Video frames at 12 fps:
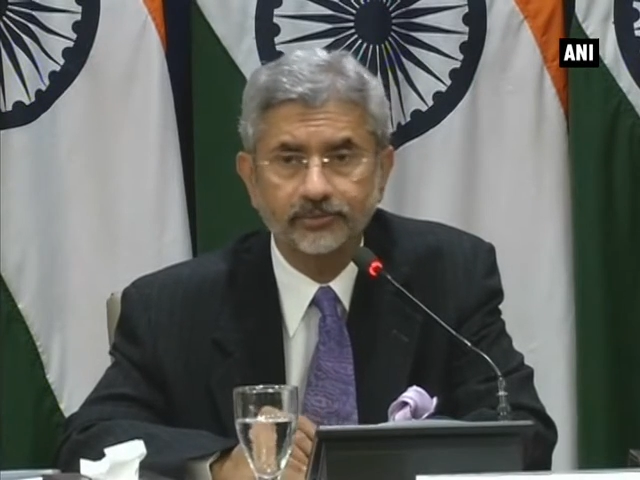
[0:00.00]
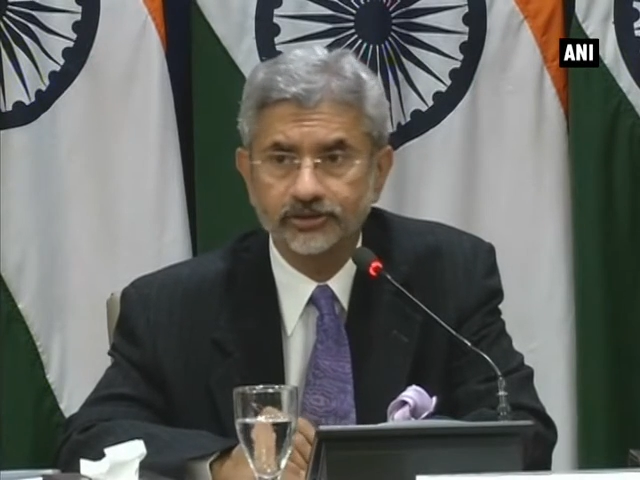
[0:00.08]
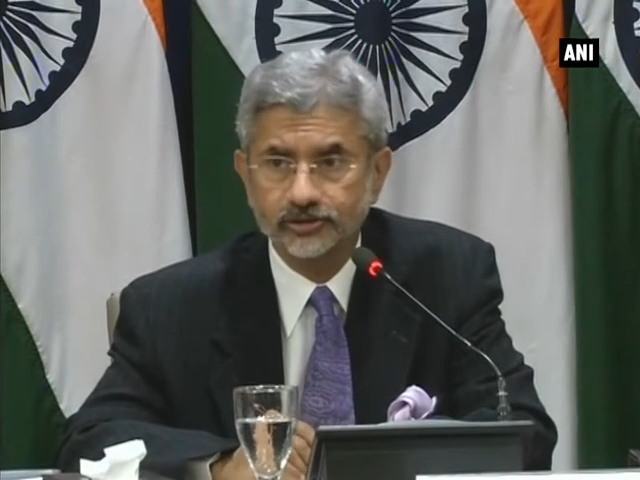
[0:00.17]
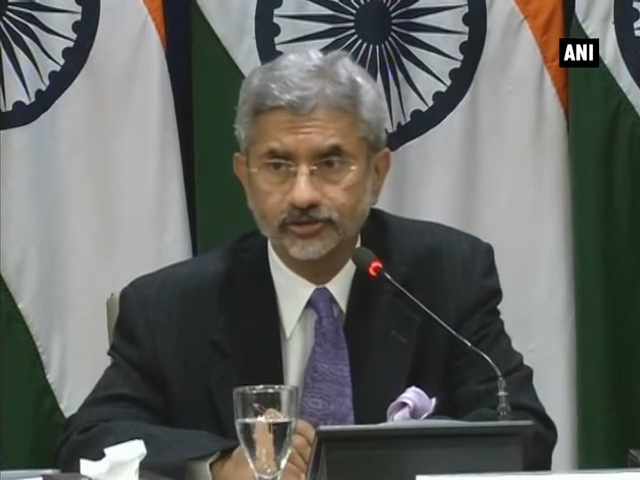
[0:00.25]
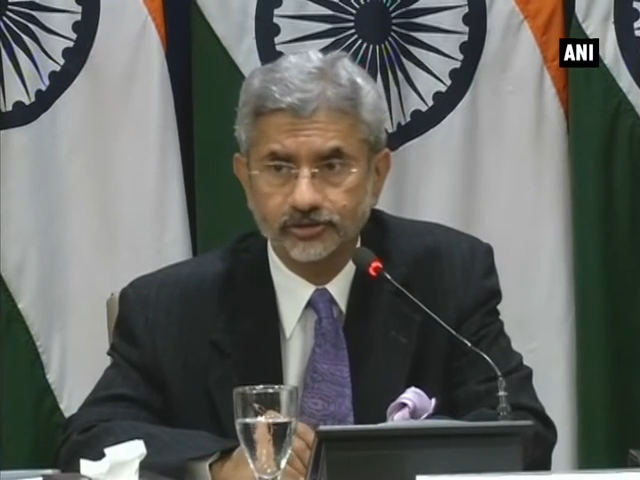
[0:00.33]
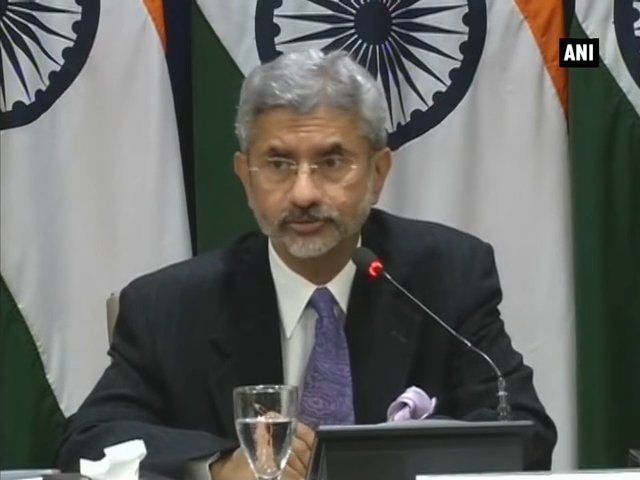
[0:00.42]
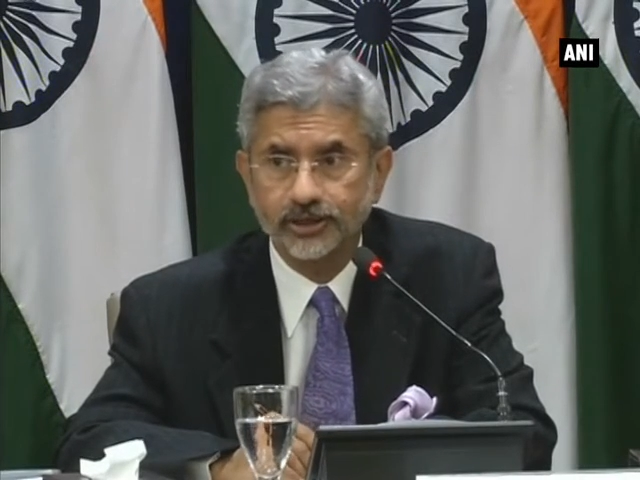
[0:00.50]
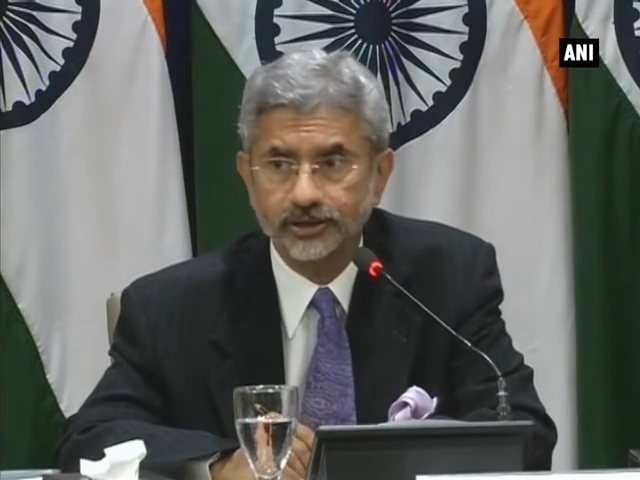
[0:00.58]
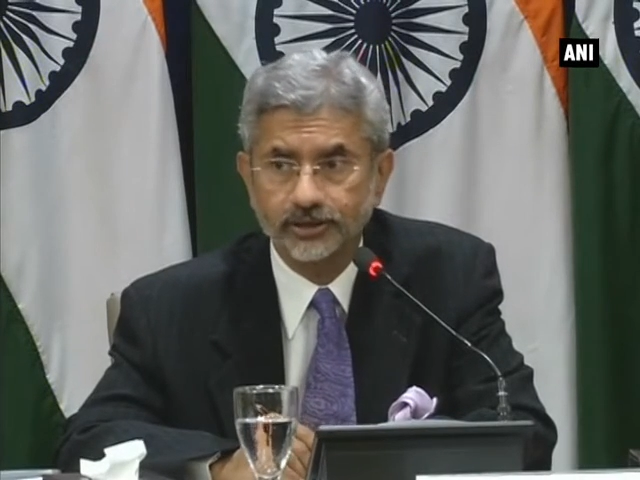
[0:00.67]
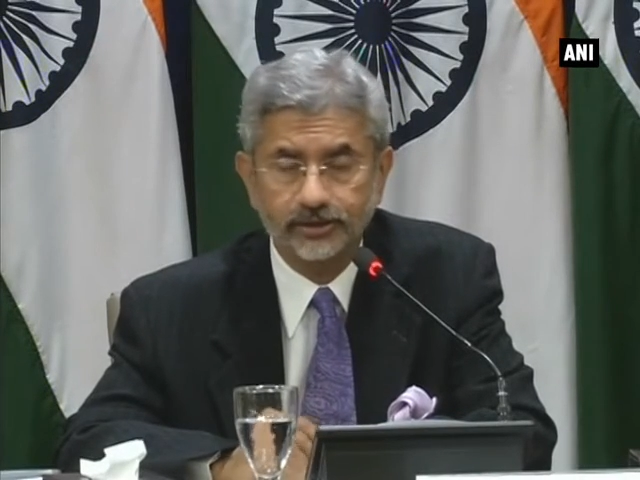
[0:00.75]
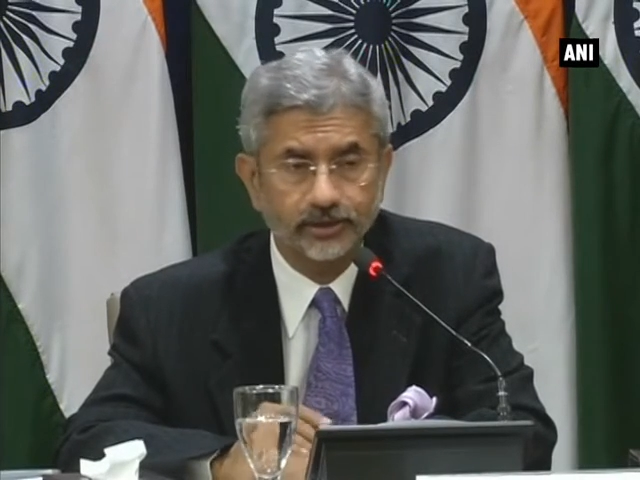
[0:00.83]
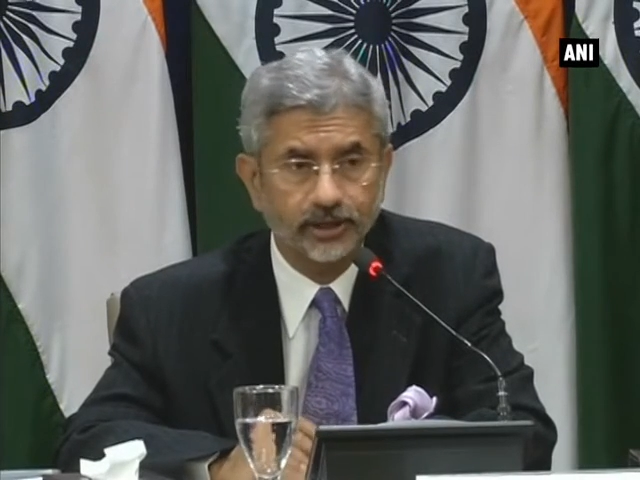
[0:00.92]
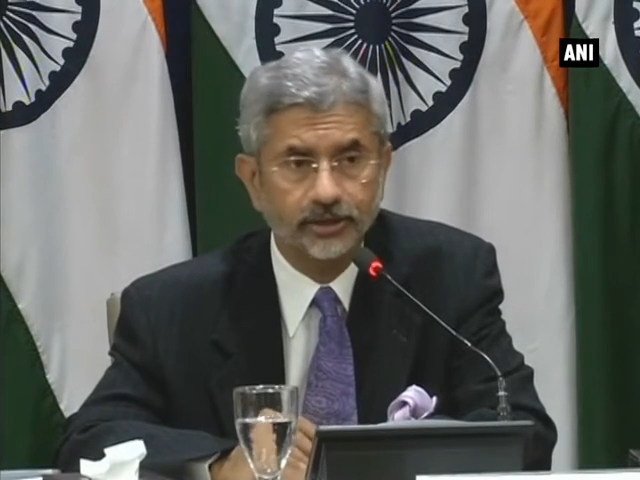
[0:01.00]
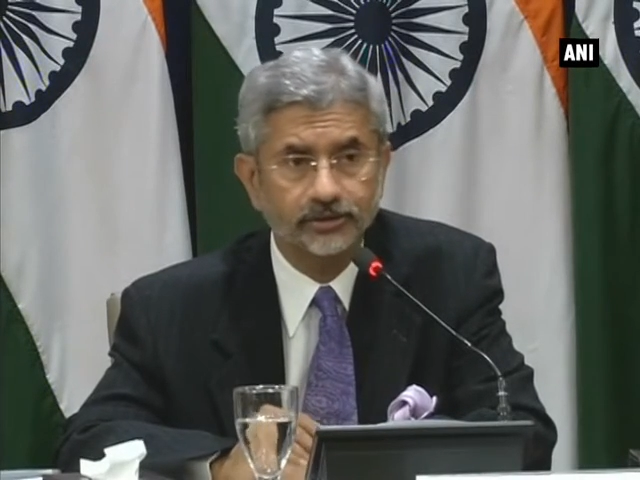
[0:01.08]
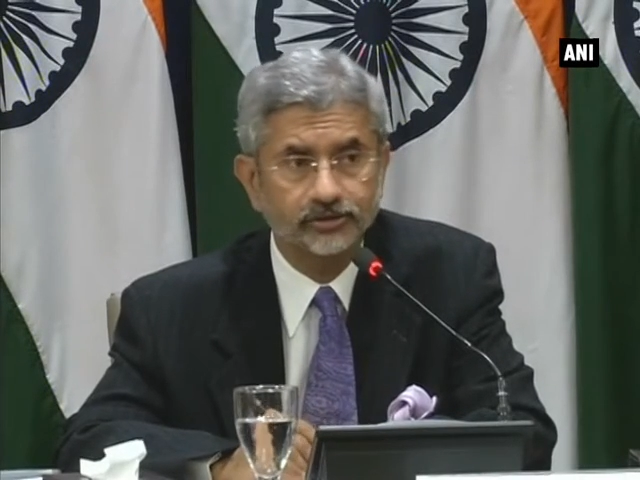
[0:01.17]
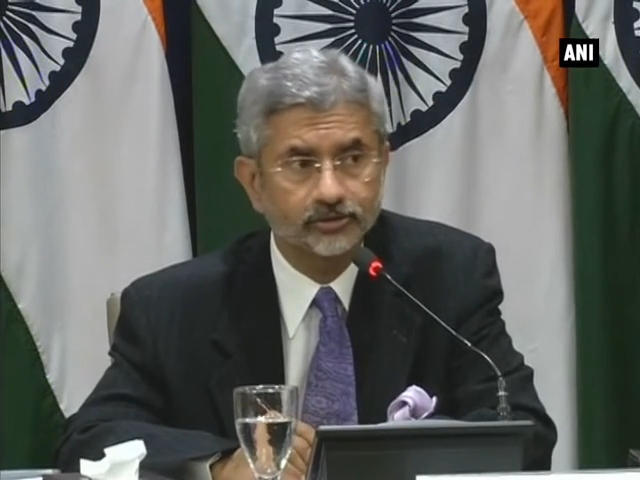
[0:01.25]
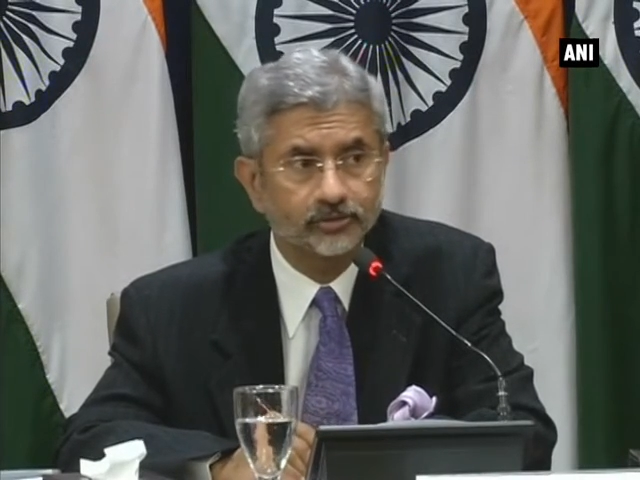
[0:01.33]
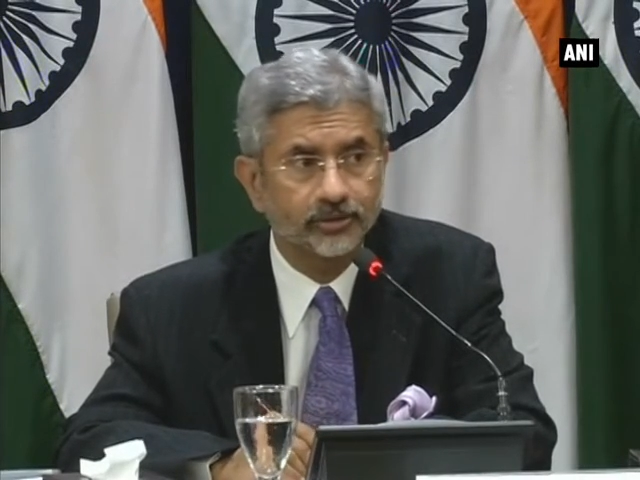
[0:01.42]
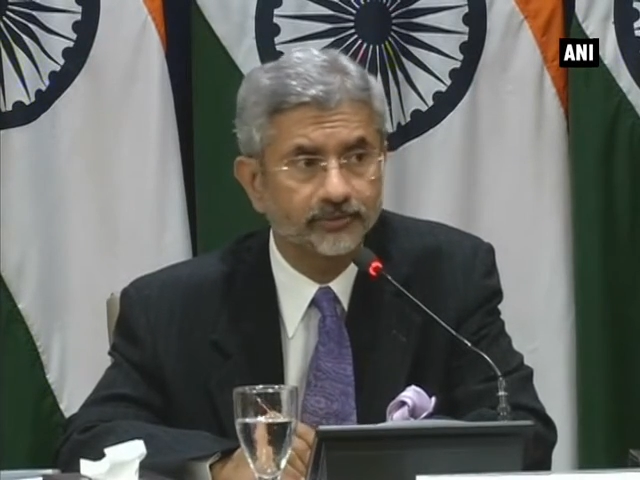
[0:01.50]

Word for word: was a student at the London School